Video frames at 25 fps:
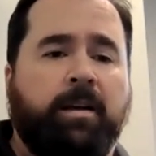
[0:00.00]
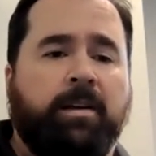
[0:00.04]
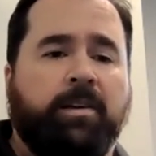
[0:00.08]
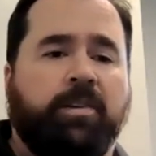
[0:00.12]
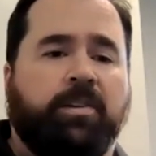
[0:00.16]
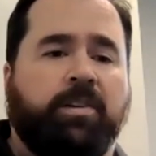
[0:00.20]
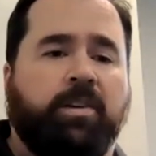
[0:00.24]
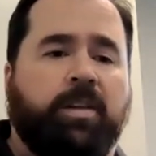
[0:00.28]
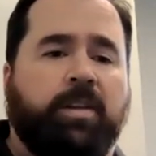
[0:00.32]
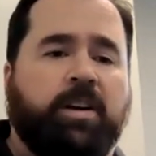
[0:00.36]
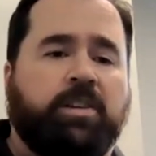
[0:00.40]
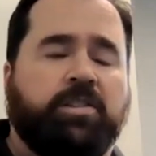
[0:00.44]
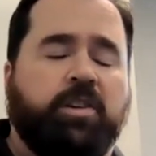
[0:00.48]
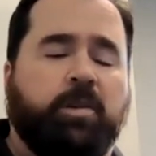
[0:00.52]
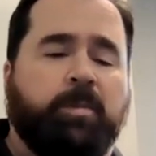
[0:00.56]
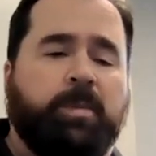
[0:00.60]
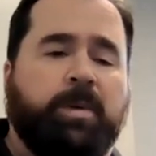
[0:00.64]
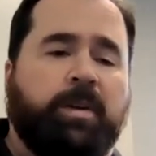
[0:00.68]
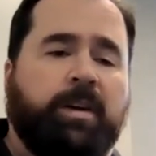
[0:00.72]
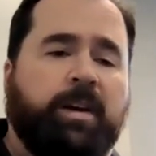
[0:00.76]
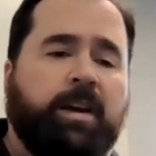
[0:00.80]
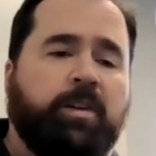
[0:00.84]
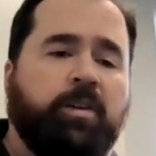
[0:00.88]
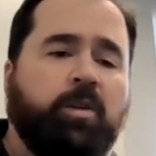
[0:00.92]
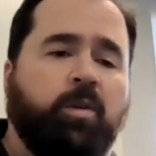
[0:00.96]
So they're still
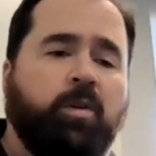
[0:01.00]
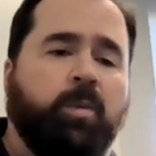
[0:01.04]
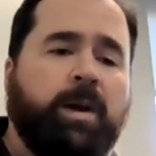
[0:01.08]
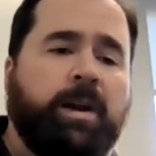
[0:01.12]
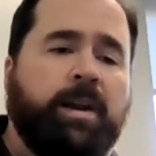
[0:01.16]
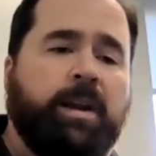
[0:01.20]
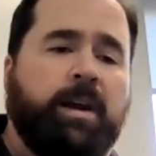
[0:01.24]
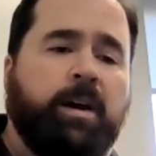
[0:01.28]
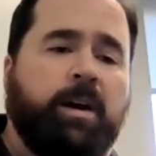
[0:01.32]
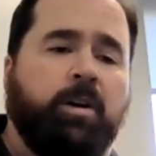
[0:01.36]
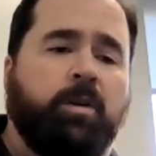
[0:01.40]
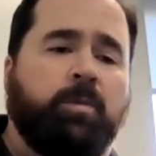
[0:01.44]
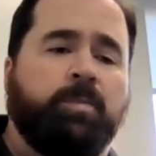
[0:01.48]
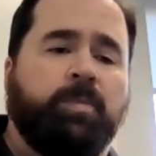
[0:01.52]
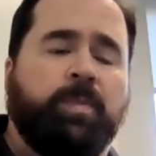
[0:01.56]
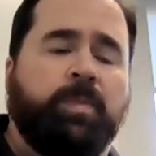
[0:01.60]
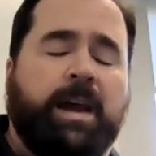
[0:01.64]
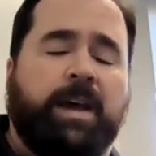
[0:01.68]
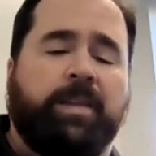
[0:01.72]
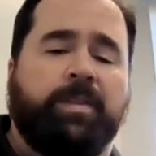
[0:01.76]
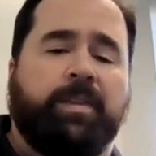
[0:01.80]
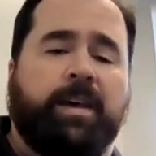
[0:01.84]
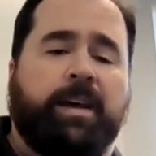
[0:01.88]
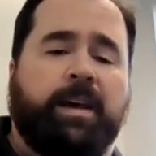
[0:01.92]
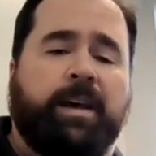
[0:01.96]
building a new window.
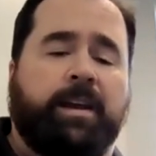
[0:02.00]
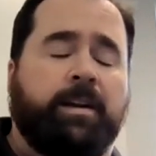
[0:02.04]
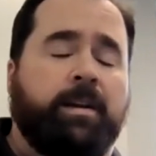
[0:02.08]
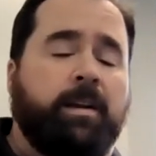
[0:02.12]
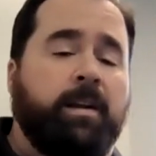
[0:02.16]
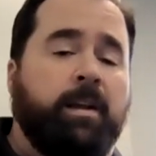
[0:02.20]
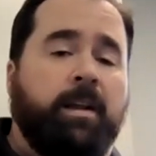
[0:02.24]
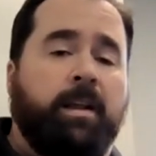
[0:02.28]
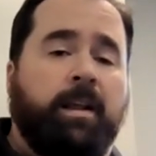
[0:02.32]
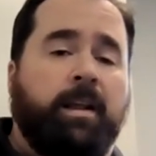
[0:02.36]
And then